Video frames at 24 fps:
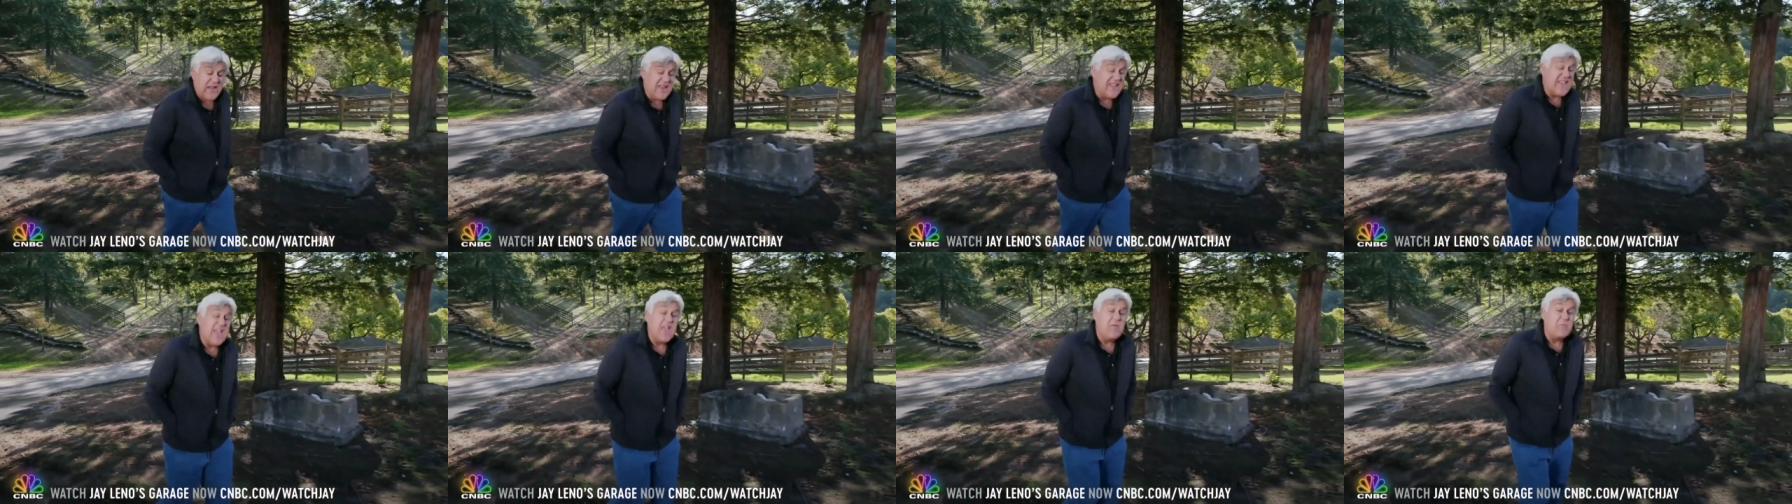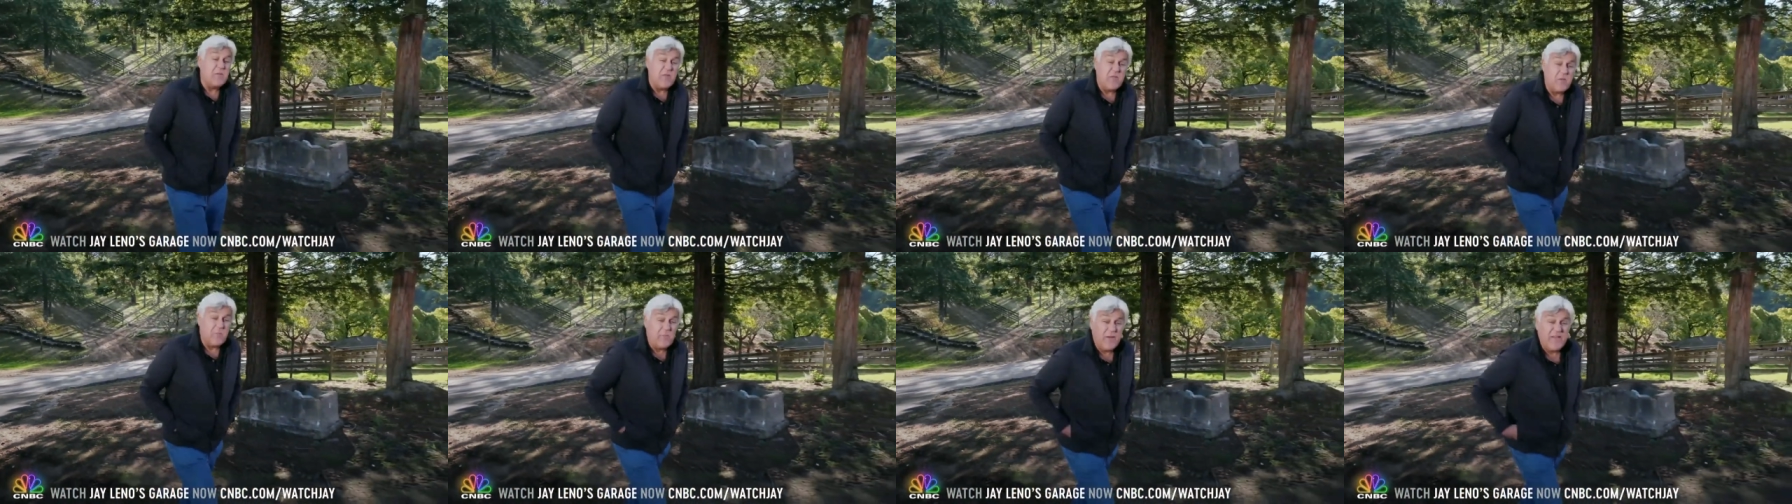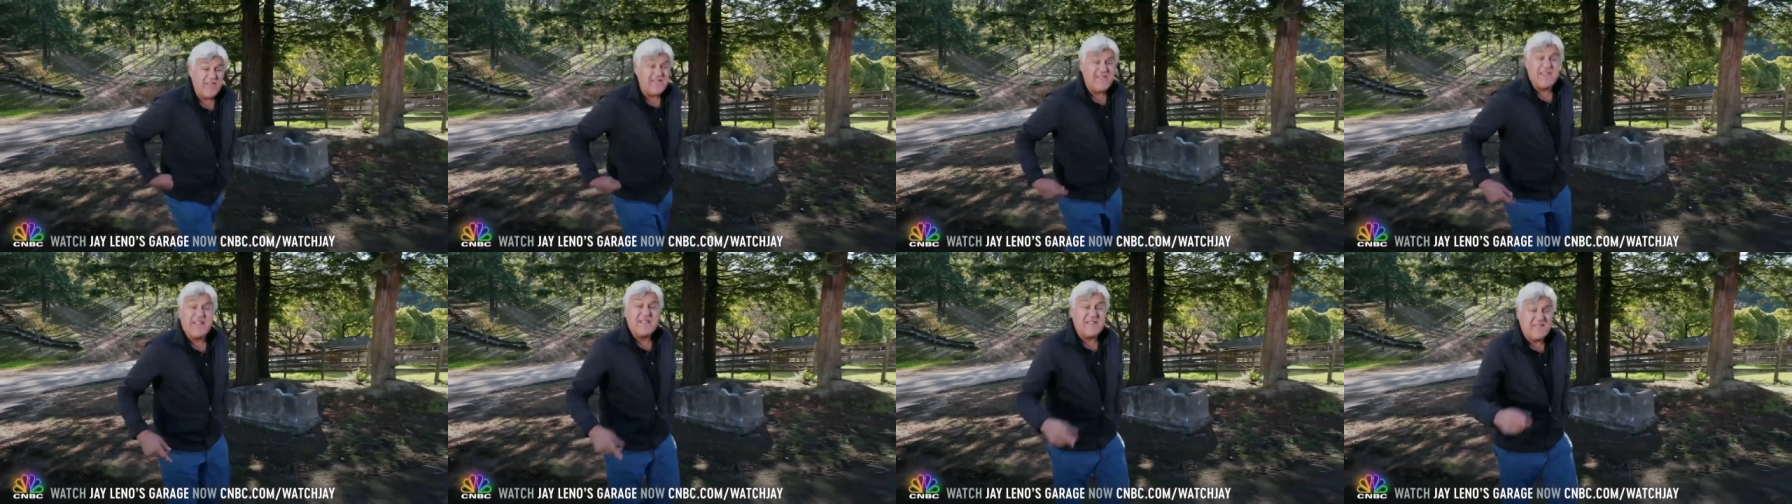he gave me the
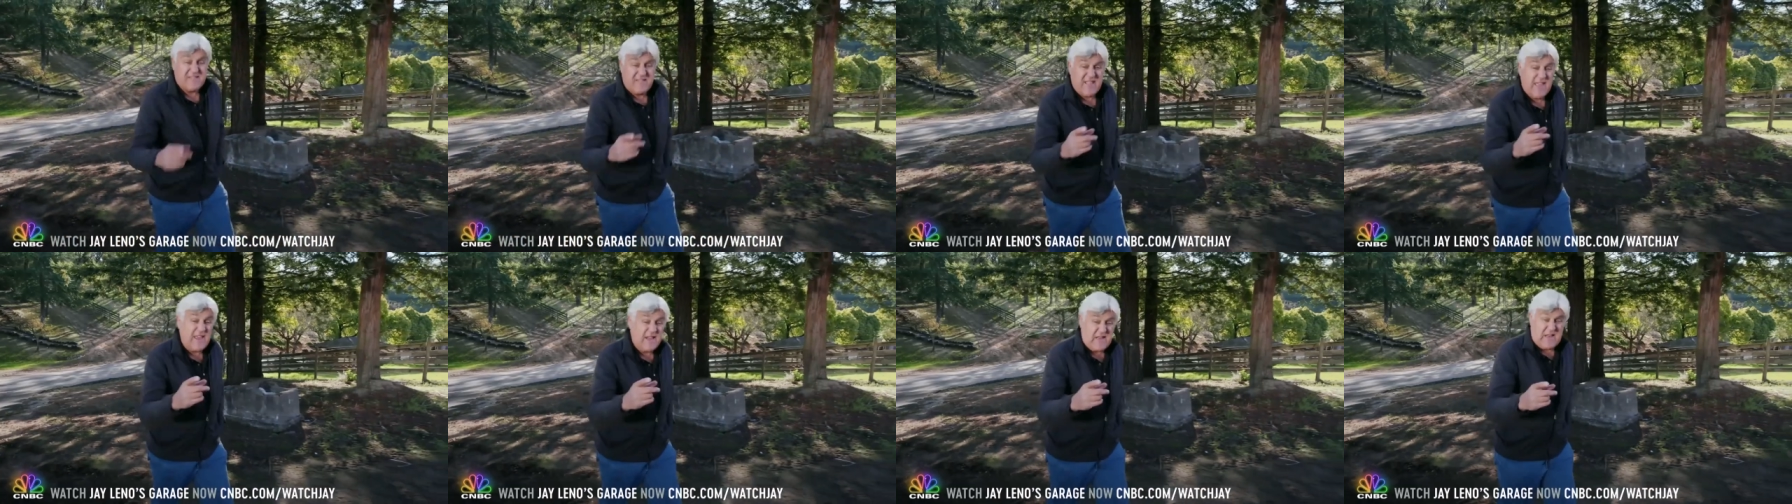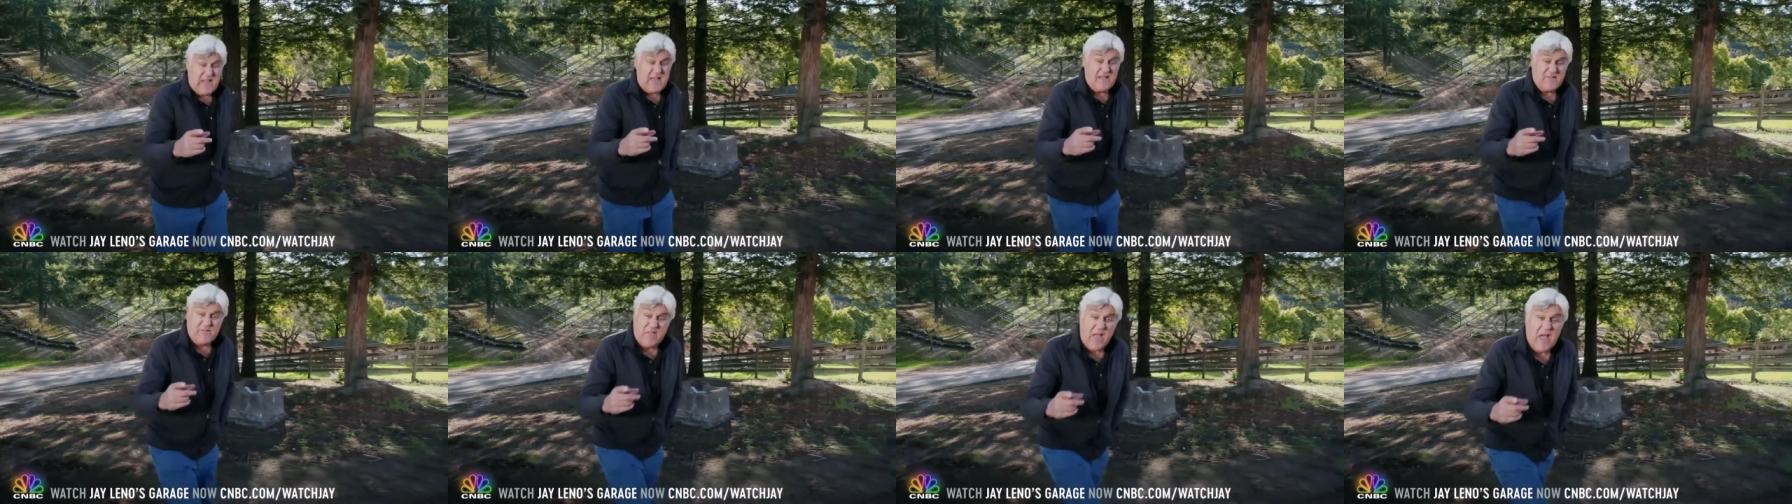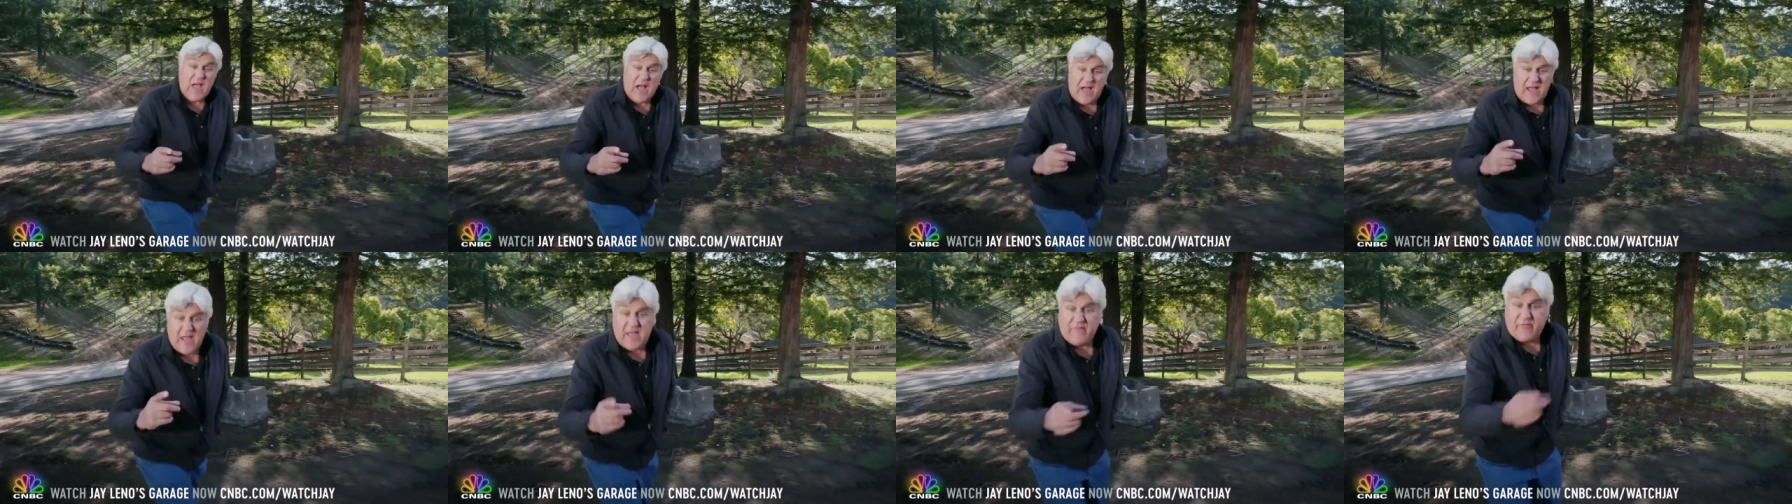best set of steak knives
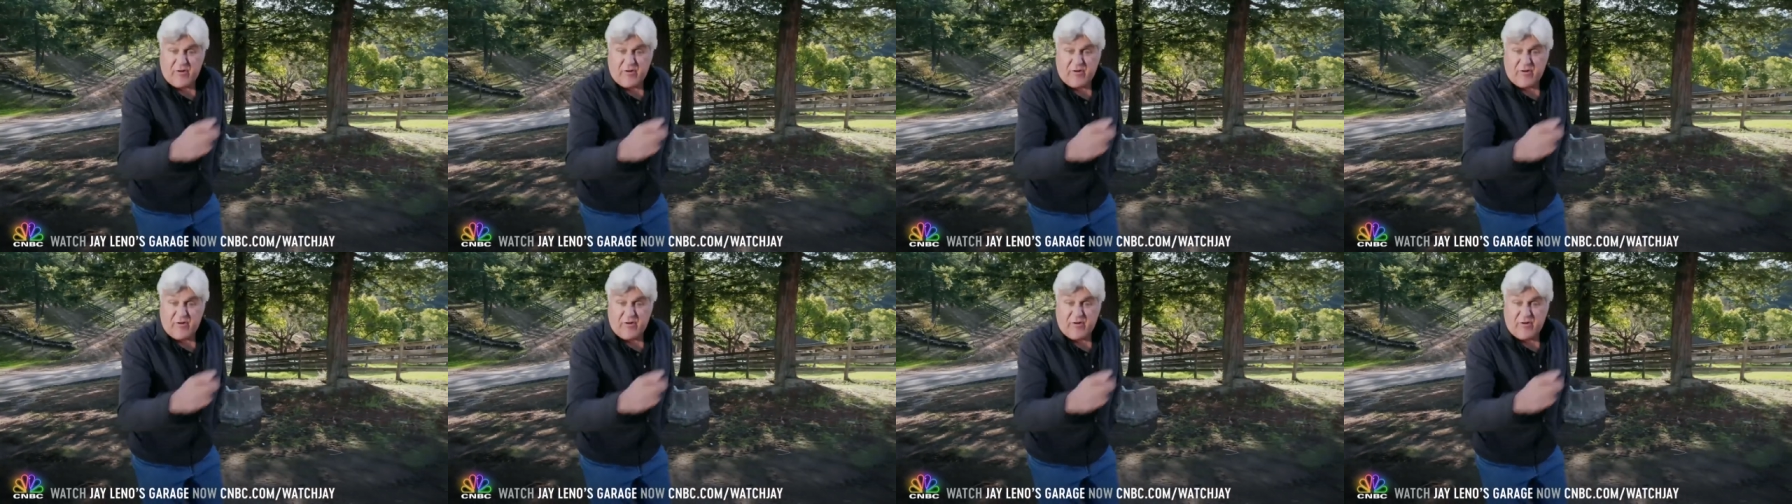I ever